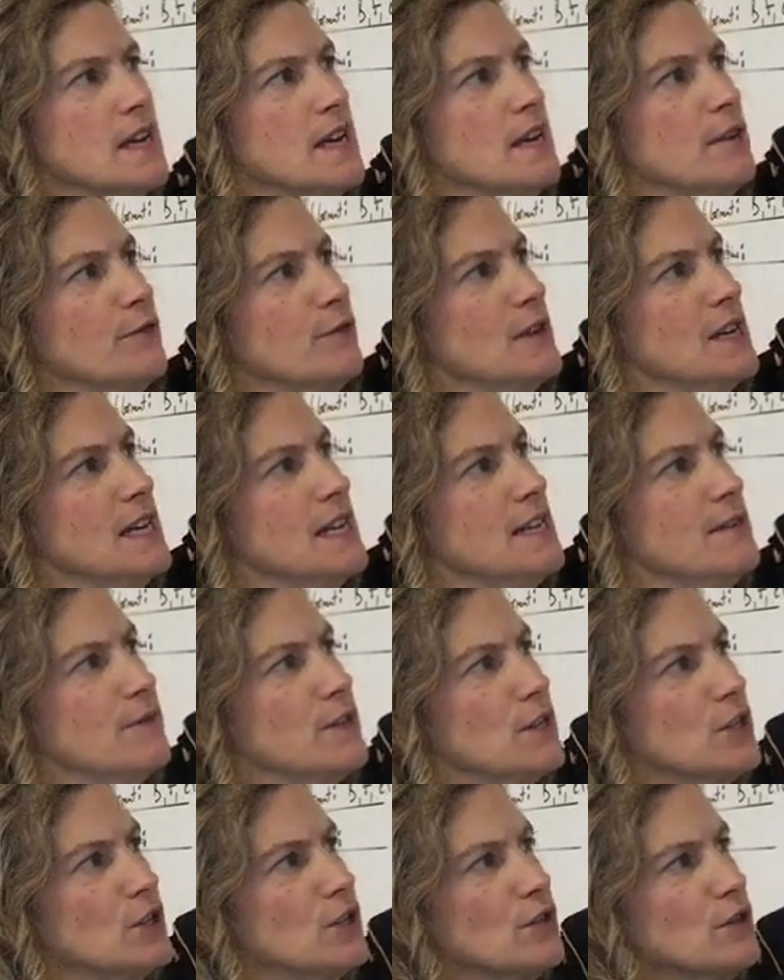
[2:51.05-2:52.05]
if we leave
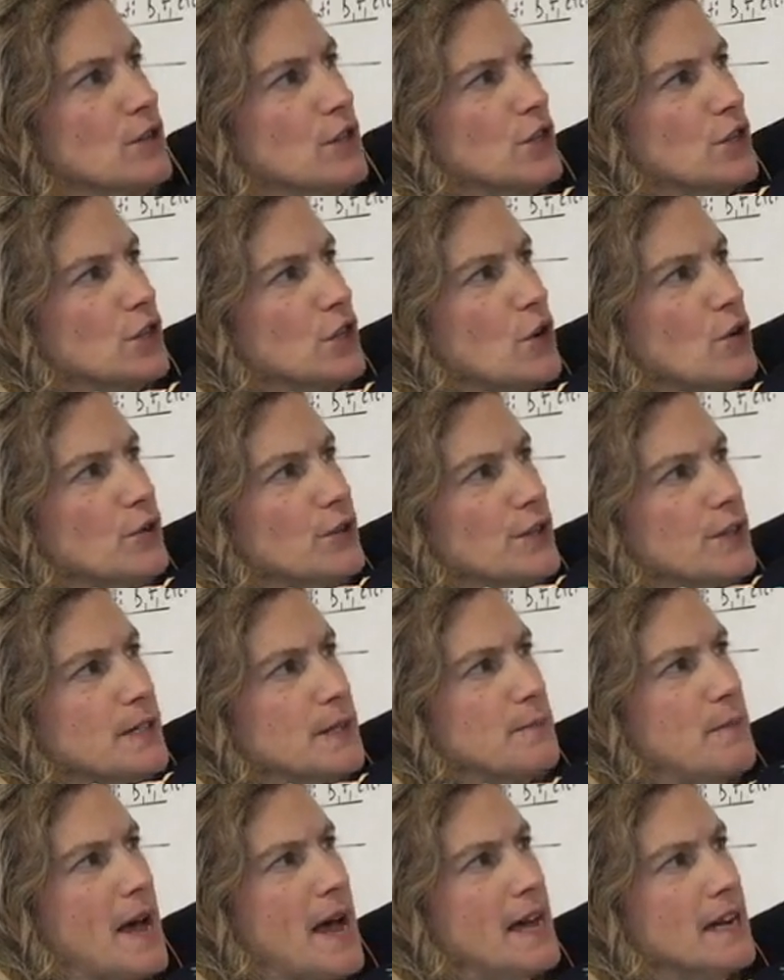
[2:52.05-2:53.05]
the shoulders
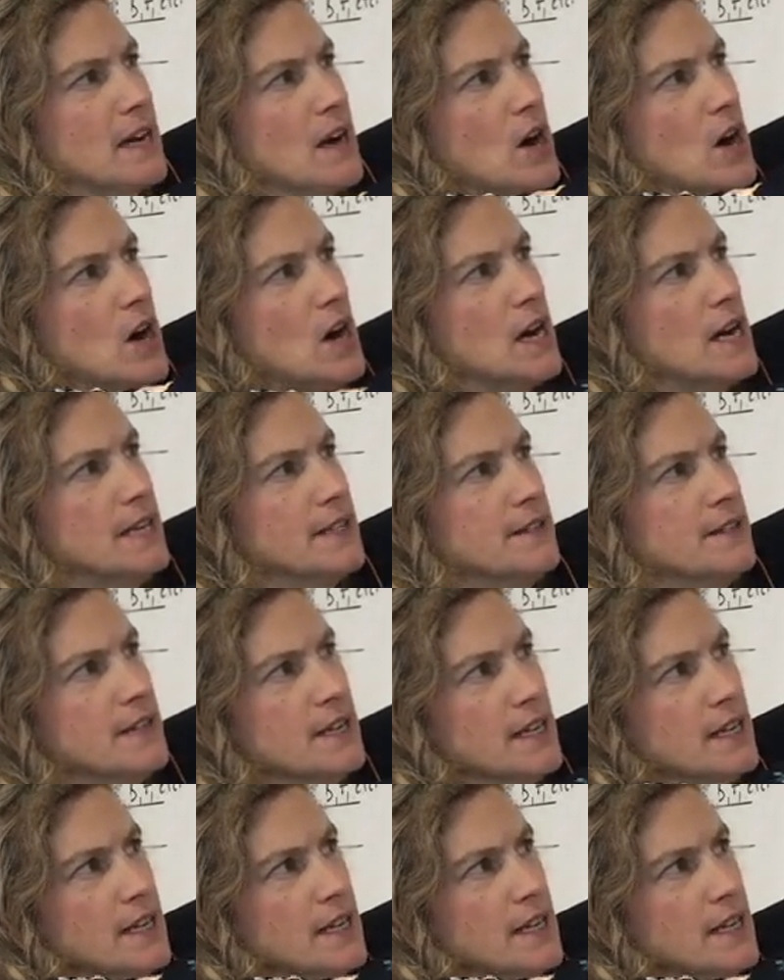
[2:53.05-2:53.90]
bang on,